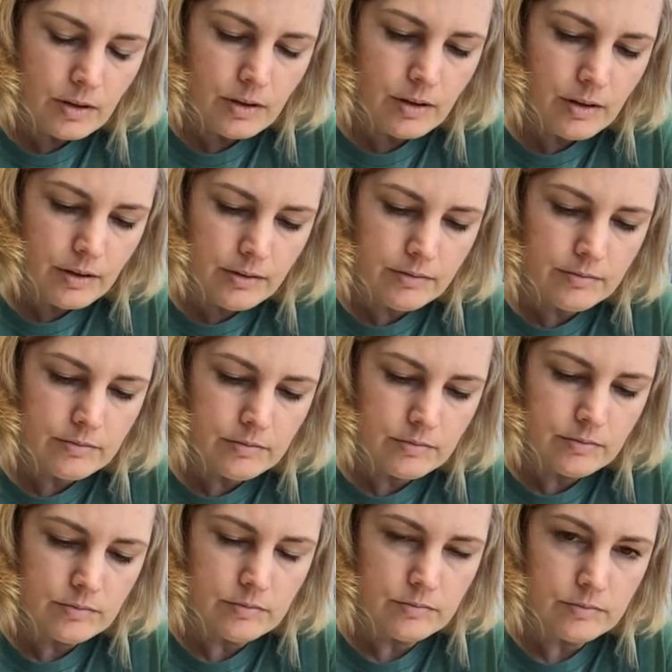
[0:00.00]
Okay,
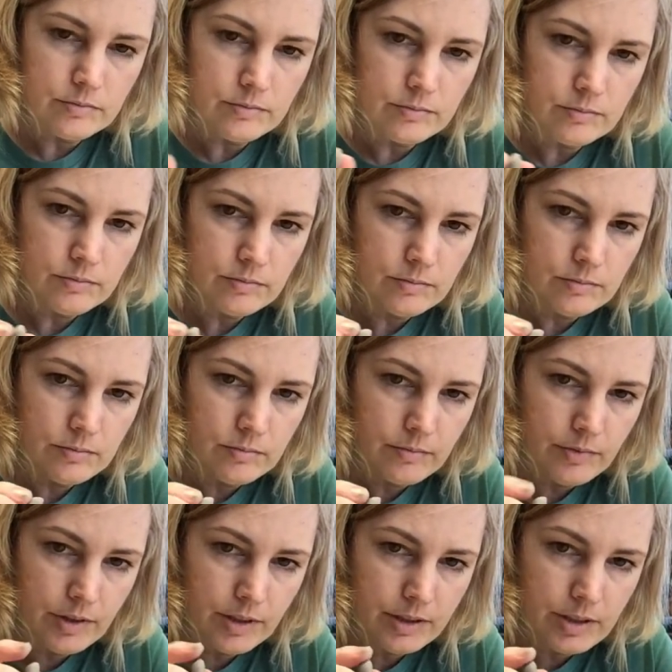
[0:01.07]

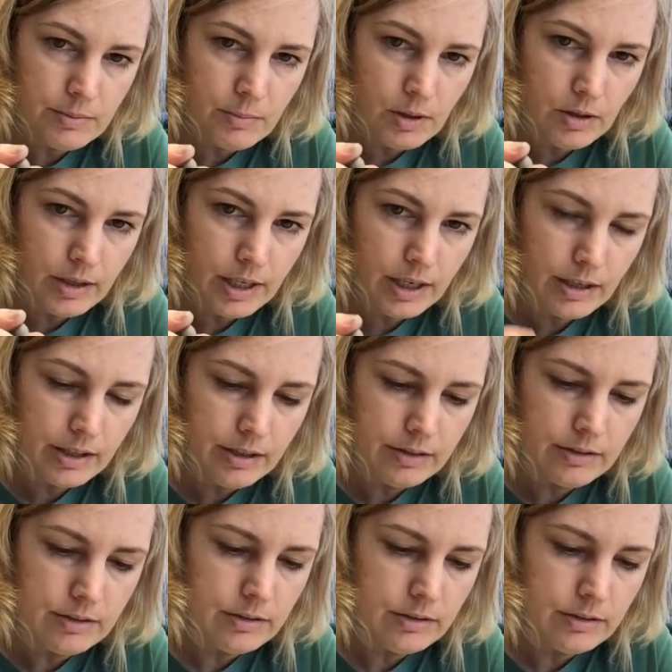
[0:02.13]
very small carrot.